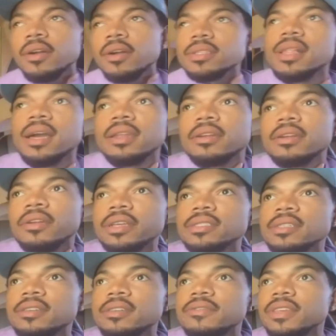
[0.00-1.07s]
has a lot of
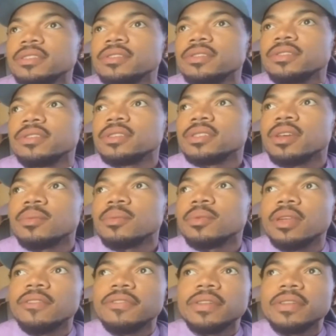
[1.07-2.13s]
crazy events during the summer.
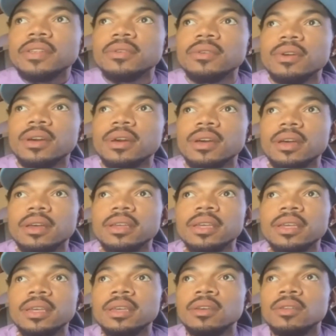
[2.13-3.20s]
They finna do
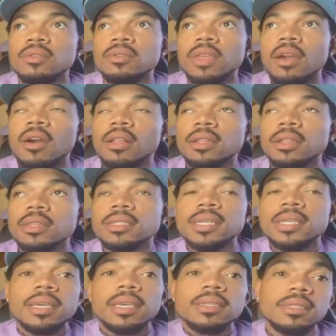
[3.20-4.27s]
they call it the
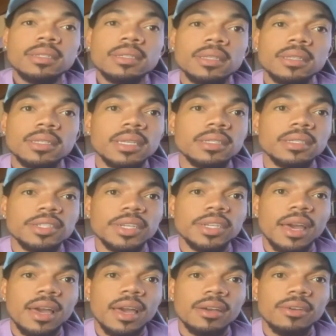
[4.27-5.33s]
Taste of
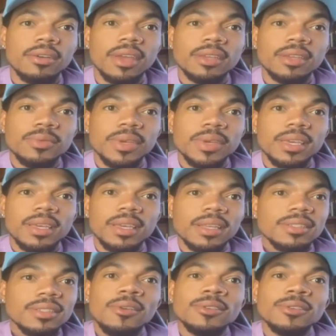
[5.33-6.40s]
Chicago next weekend.
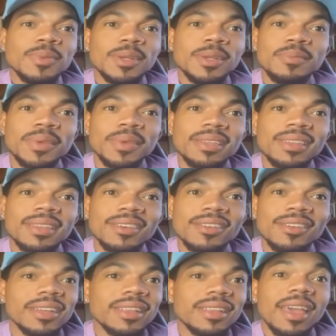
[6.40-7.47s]
That's always been a big deal.
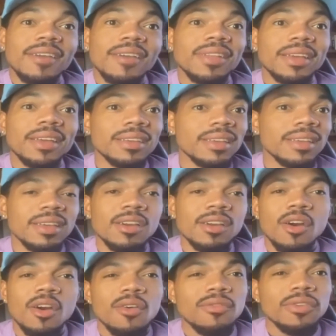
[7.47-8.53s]
They have
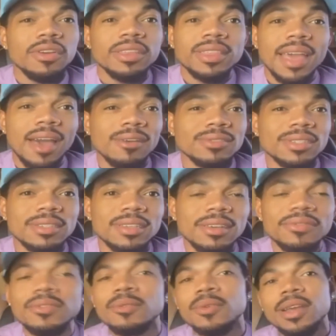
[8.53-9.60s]
over 1,000
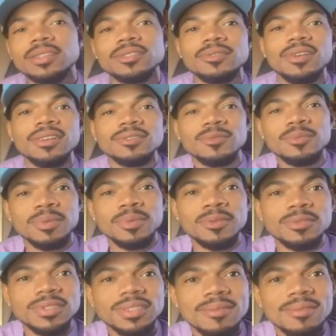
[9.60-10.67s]
different restaurants with
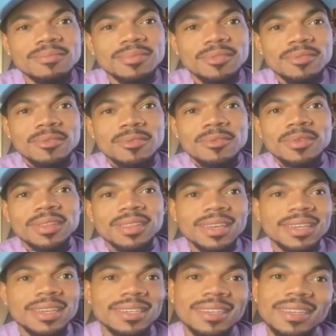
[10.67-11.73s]
booths come through, and
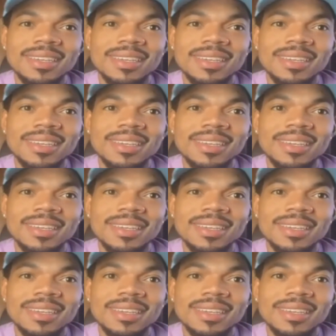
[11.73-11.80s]
like